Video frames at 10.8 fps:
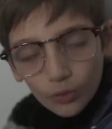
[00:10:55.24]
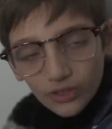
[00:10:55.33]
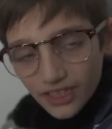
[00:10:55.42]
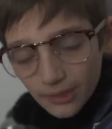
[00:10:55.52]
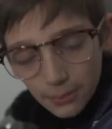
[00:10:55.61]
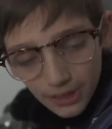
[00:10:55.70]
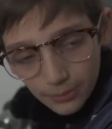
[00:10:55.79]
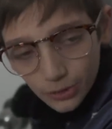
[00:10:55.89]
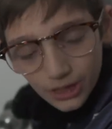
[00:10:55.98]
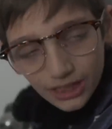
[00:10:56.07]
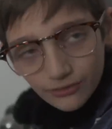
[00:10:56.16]
Only the
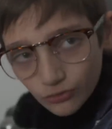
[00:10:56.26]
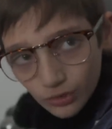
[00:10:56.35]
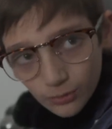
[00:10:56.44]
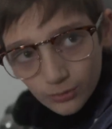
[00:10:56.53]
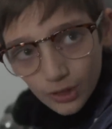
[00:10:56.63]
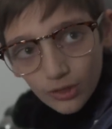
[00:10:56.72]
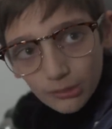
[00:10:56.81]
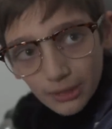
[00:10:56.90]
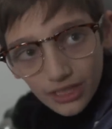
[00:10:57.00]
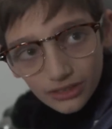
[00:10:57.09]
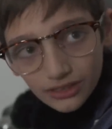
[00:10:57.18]
people in this room
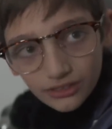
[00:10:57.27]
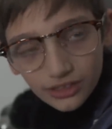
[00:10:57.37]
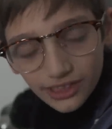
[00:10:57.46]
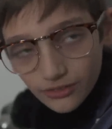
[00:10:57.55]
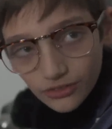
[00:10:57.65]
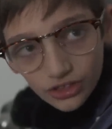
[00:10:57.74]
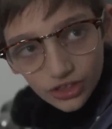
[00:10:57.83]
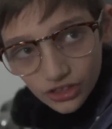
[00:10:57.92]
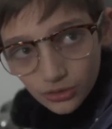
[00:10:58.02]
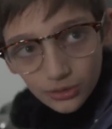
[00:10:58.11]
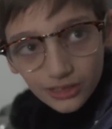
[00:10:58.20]
know about this secret
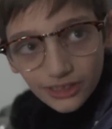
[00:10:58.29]
shoe.